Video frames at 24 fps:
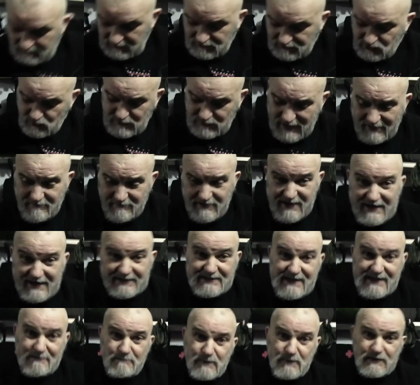do carry a
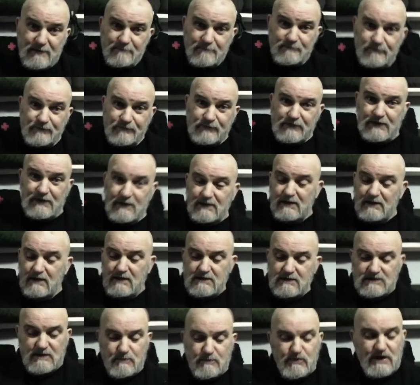headlamp.
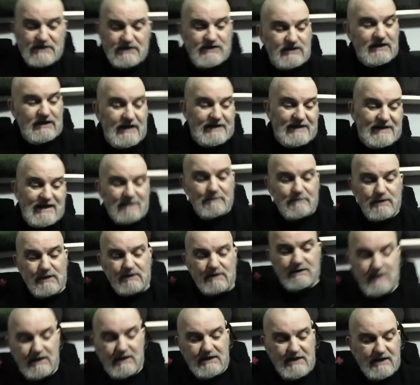It's a pretzel headlamp.
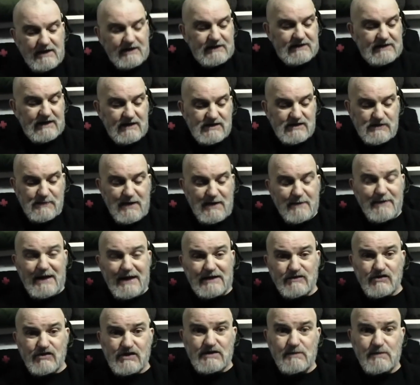In there I carry spare
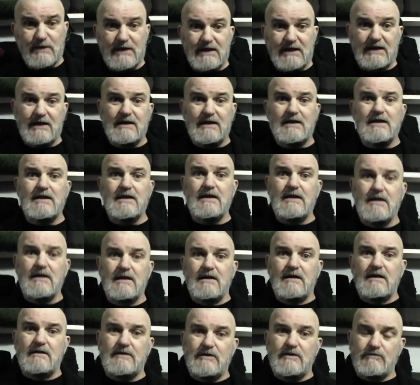batteries with it.
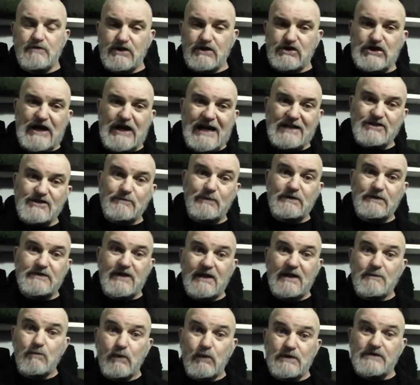The rechargeable type
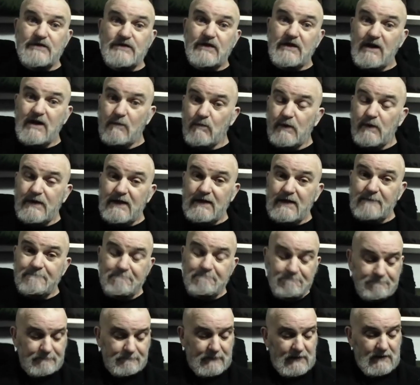ones that come with it.
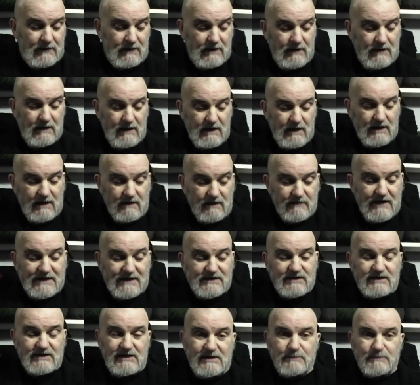That's
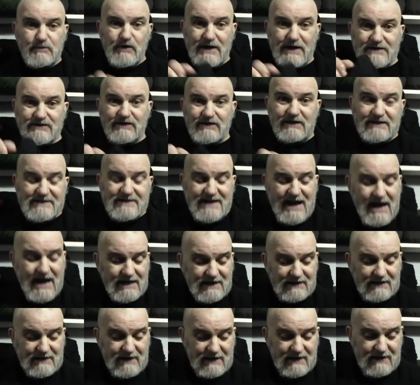the pretzel attack
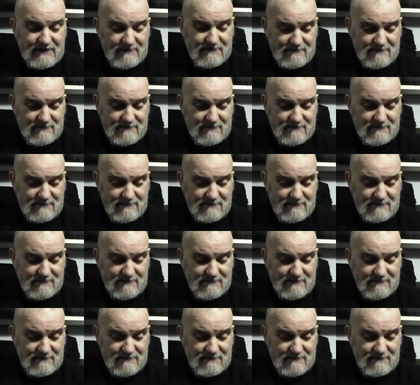in there.